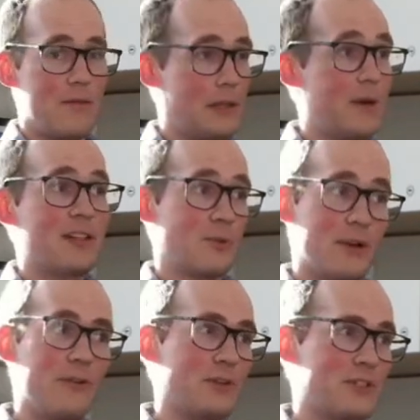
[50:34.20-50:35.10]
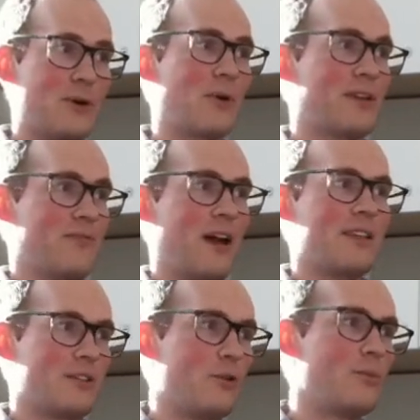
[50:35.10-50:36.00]
limiting to one field is totally
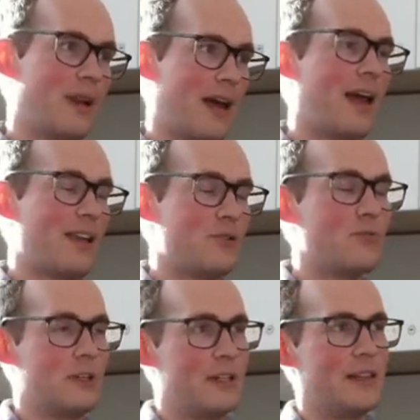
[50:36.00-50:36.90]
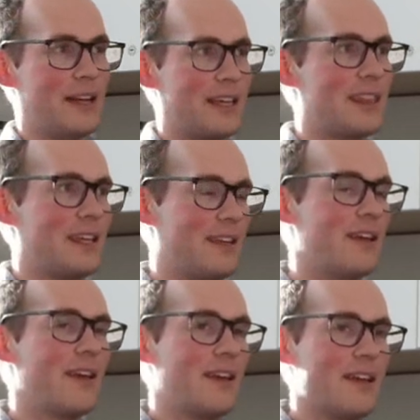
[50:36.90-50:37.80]
fine too. Yeah, but I do really like
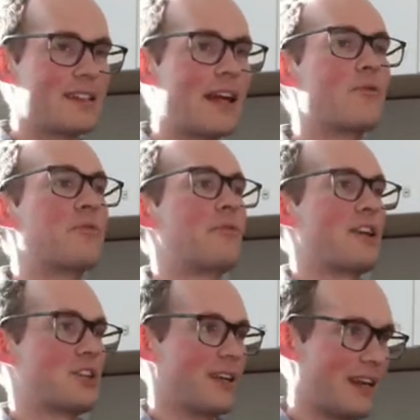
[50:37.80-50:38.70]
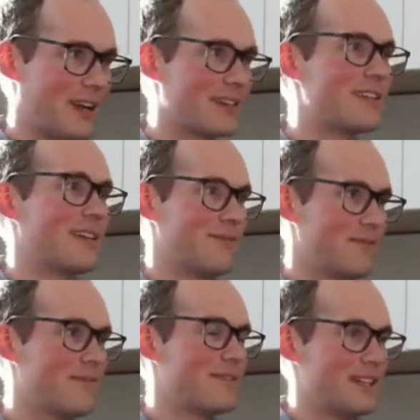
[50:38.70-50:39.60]
it's kind of refreshing getting to
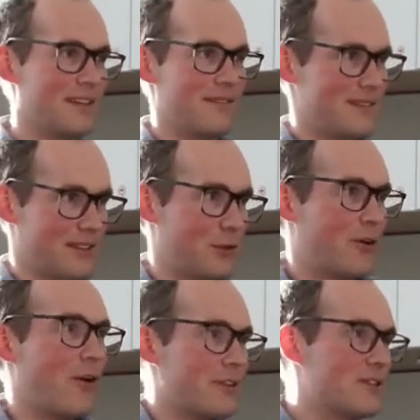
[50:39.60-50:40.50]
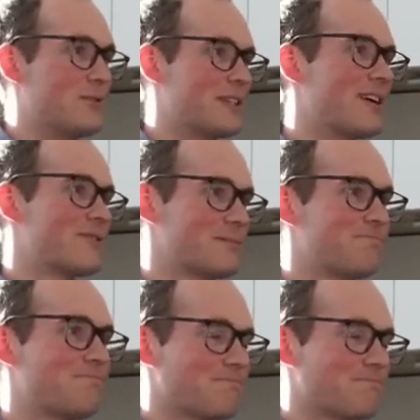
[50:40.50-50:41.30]
learn all this new stuff.